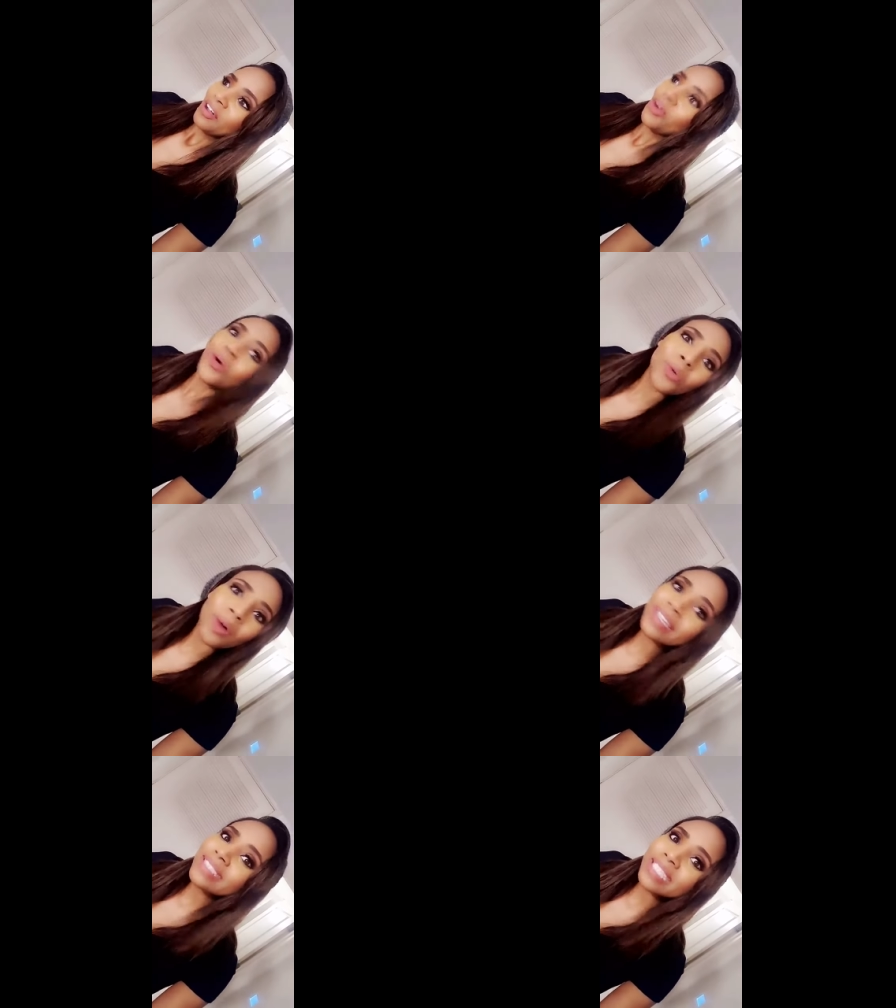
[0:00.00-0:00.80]
who
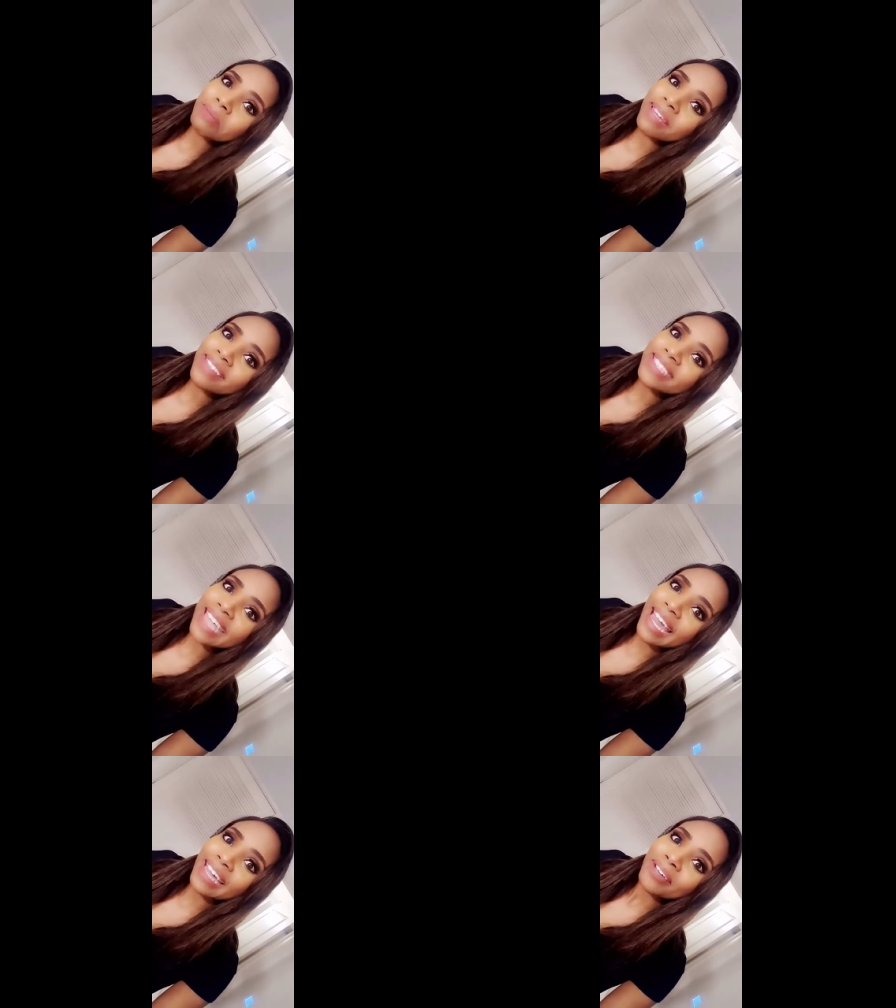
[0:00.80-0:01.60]
wants to be the
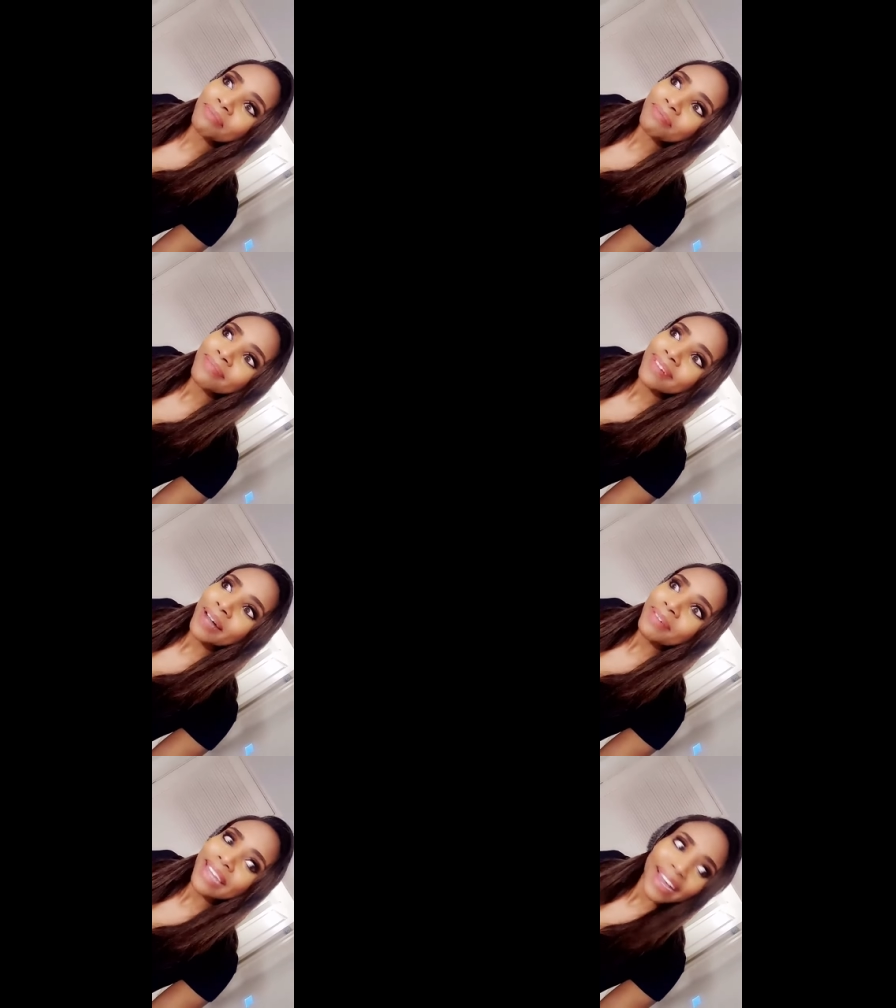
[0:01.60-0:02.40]
same?
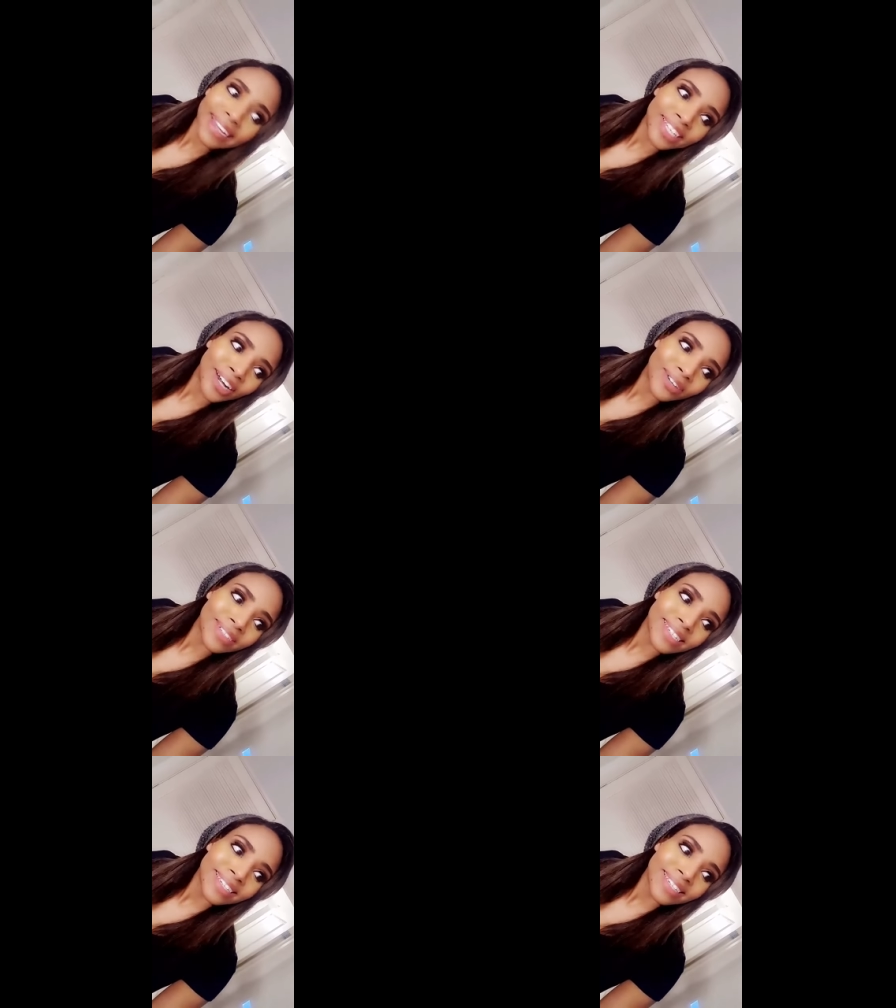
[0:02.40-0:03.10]
I mean, I don't.